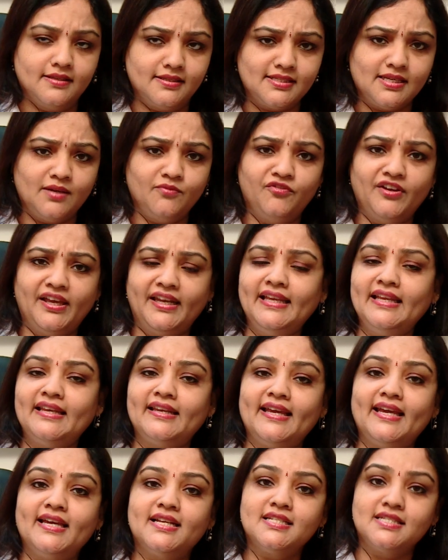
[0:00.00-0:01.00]
Some very
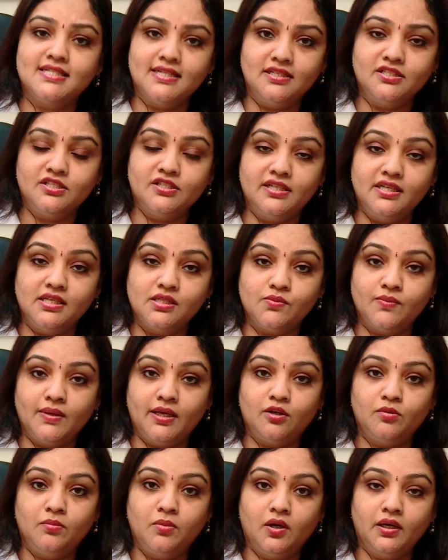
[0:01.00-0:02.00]
rare surgeries
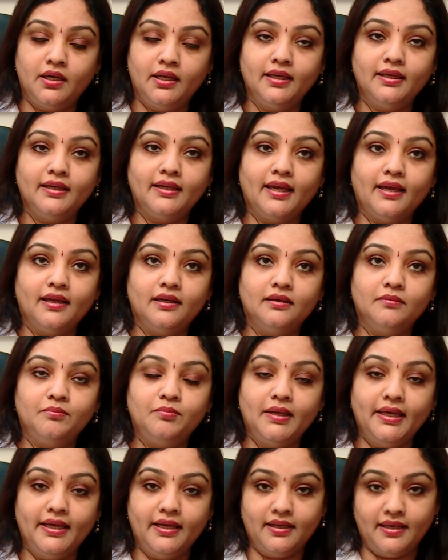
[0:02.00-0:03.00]
where robotic can
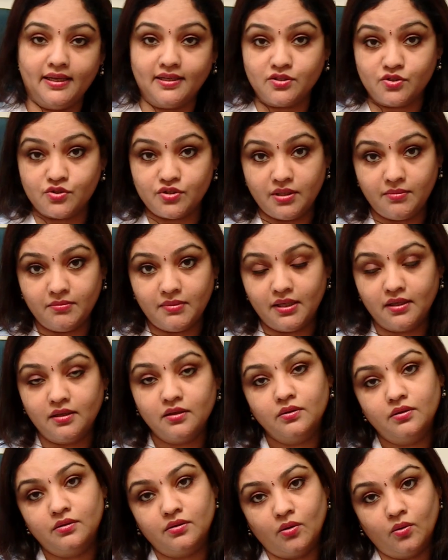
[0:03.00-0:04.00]
play an extremely
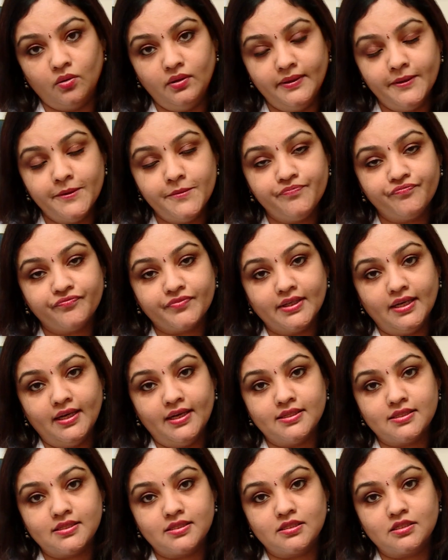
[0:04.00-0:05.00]
good role
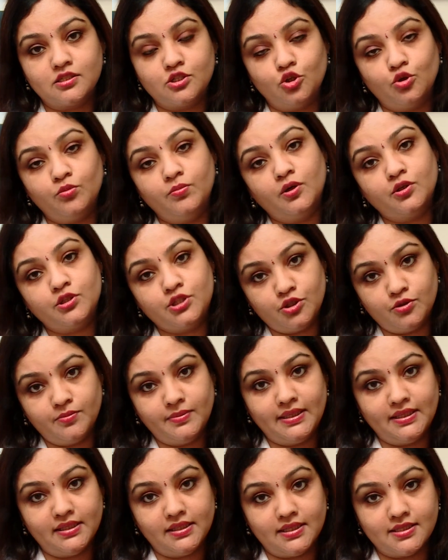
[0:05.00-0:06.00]
is
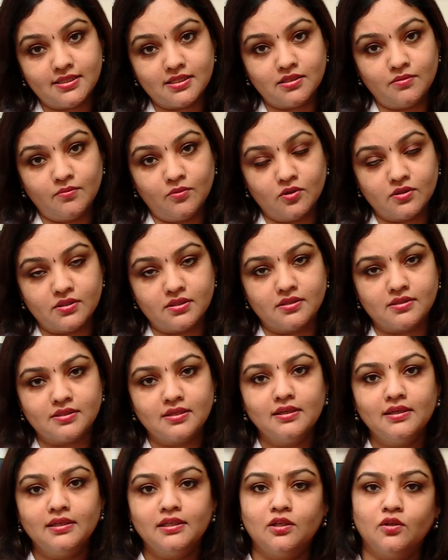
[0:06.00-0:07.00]
tubotubal reanastomosis.
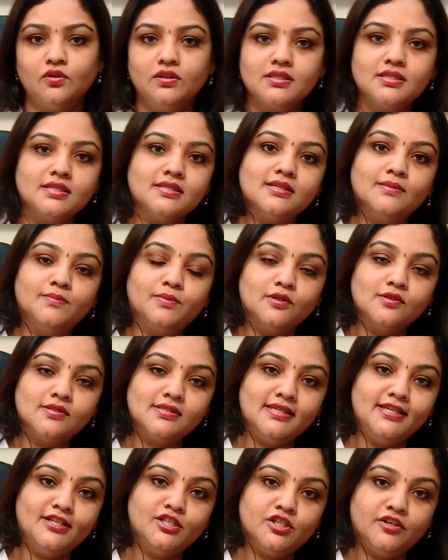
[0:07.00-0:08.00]
Now, this is a
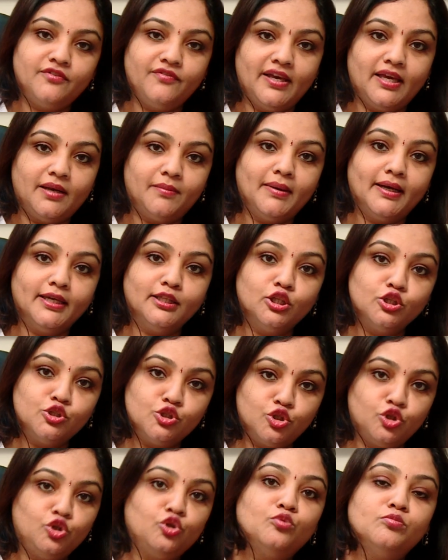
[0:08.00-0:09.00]
procedure whereby the
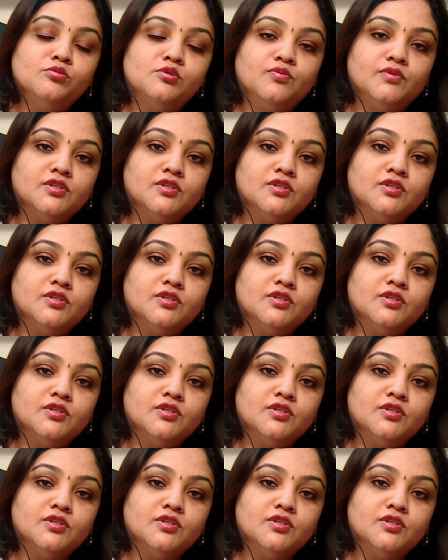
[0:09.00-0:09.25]
tubes